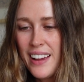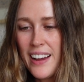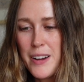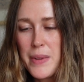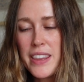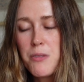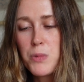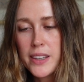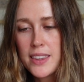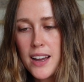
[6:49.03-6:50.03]
And then
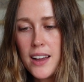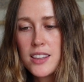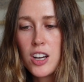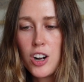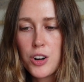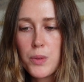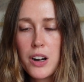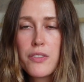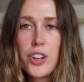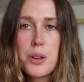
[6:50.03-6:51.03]
with that, the
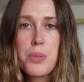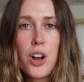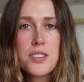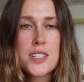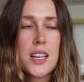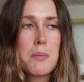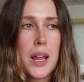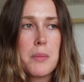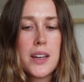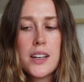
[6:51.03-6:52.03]
hardware for like processing
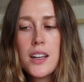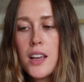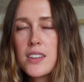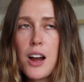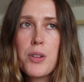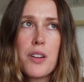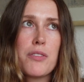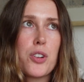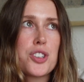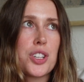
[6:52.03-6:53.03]
payment, that one
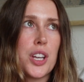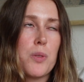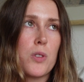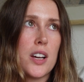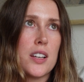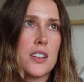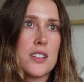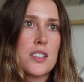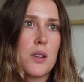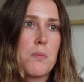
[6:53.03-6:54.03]
unfortunately
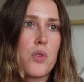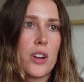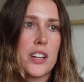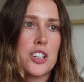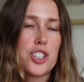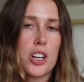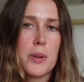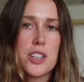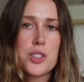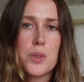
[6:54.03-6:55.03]
was more than it should have
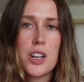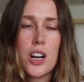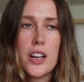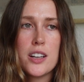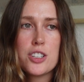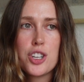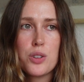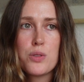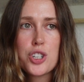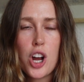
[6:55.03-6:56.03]
been. So we got
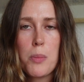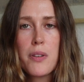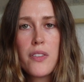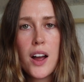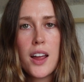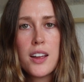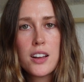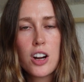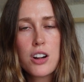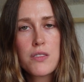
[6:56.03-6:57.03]
2 Shopify
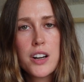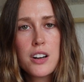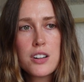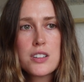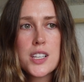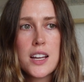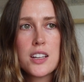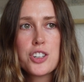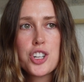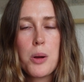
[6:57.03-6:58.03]
card readers, and
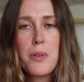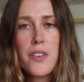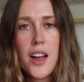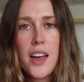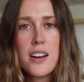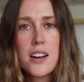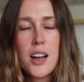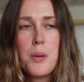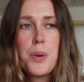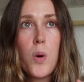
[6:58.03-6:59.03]
then Shopify ended
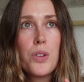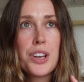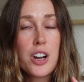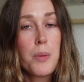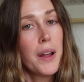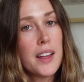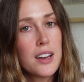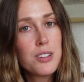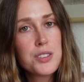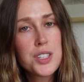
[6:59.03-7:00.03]
up holding our
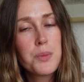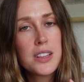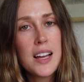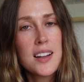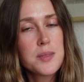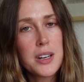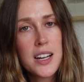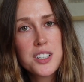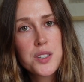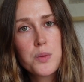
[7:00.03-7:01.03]
payouts, and we last minute
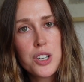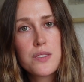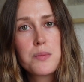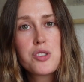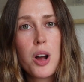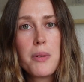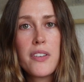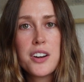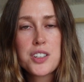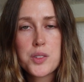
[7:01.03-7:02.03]
had to switch from
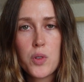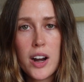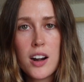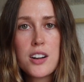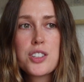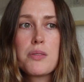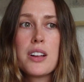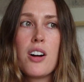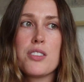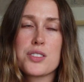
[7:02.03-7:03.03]
Shopify to Square. So
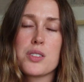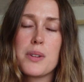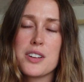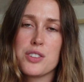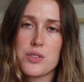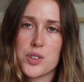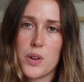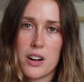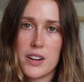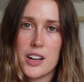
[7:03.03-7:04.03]
we also had to buy 2
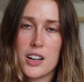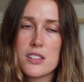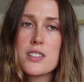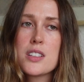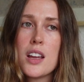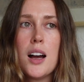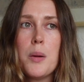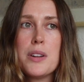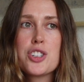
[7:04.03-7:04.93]
Square readers, and